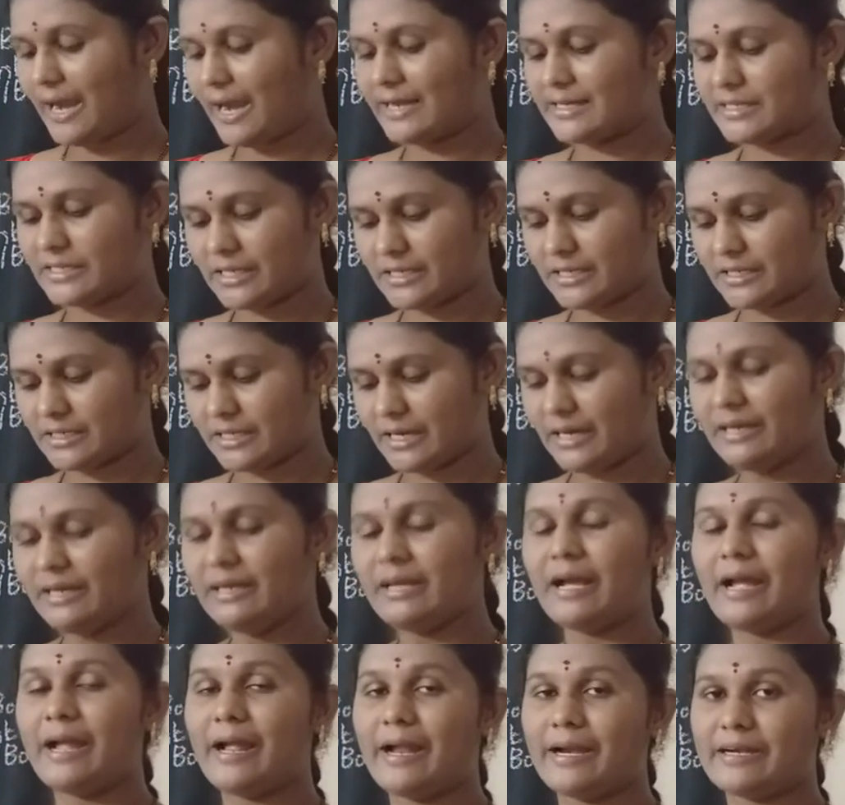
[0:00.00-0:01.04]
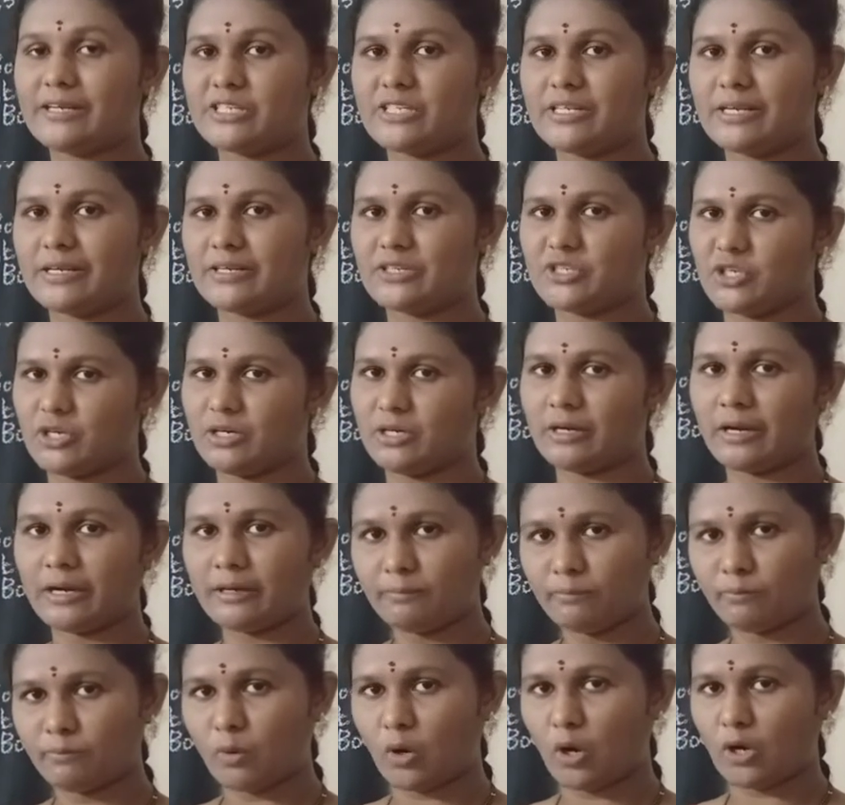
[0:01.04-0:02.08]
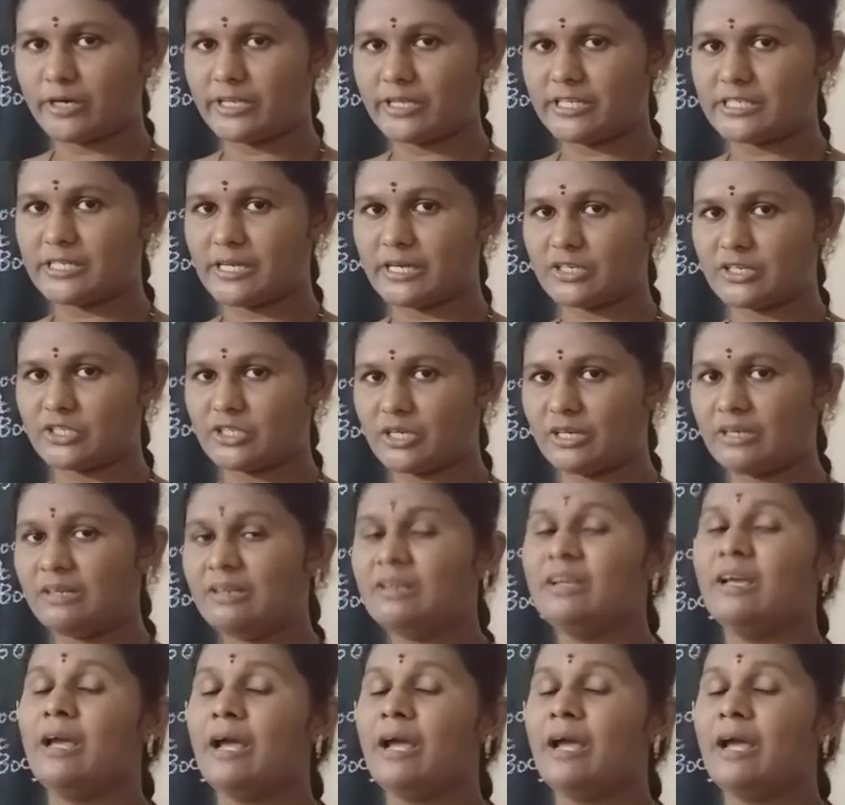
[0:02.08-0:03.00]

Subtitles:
As I said, head section and body section.